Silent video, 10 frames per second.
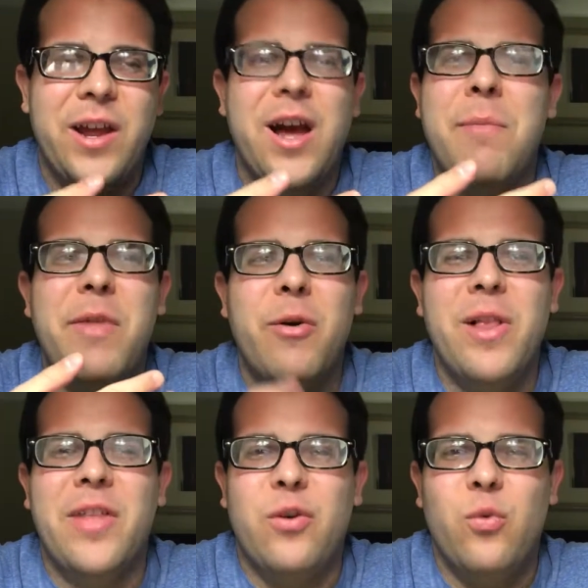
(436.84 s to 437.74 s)
up there with
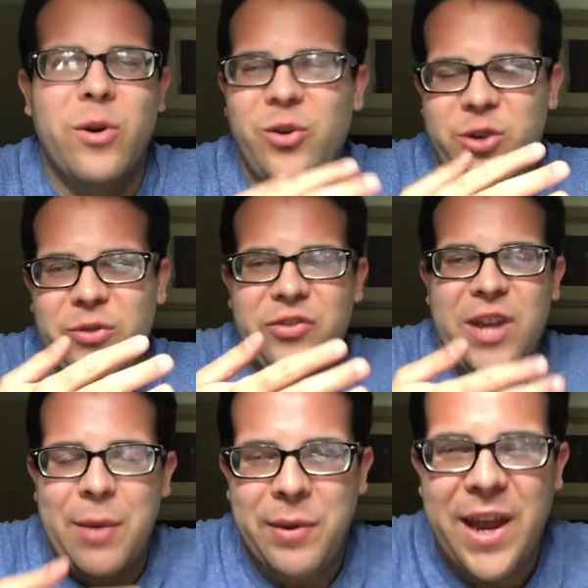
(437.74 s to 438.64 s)
like the worst of
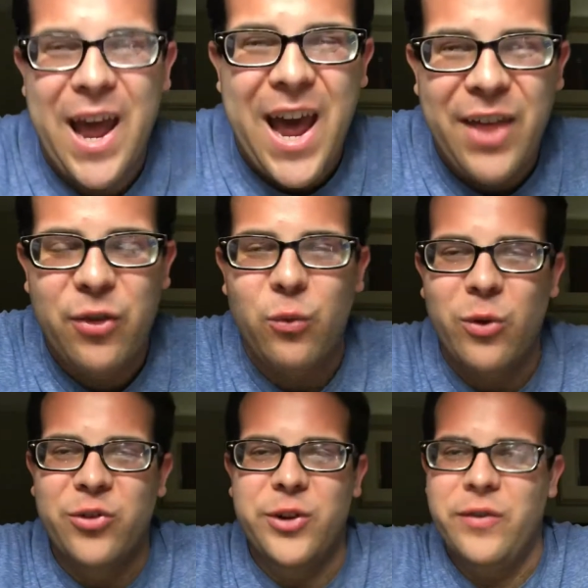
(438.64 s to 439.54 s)
Sam and Cat, and the
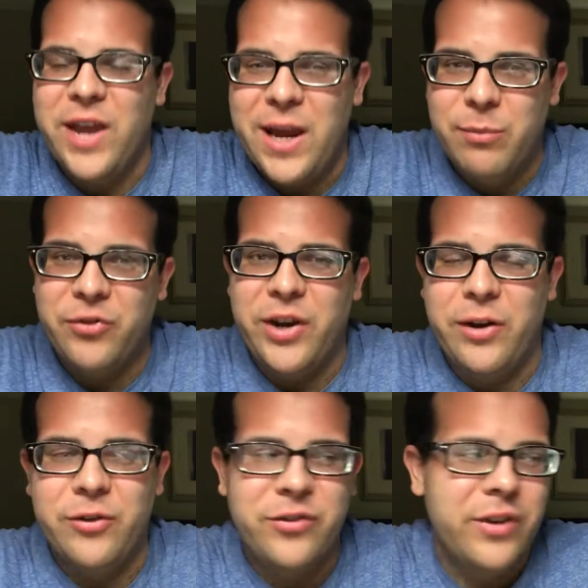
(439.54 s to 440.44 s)
worst of Game
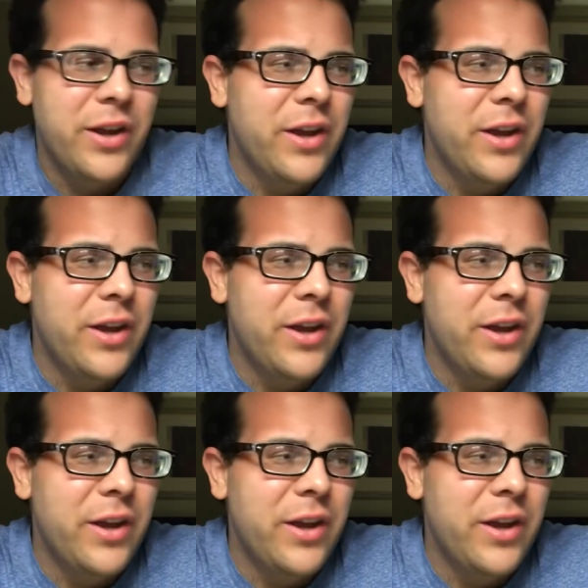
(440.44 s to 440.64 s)
Shakers.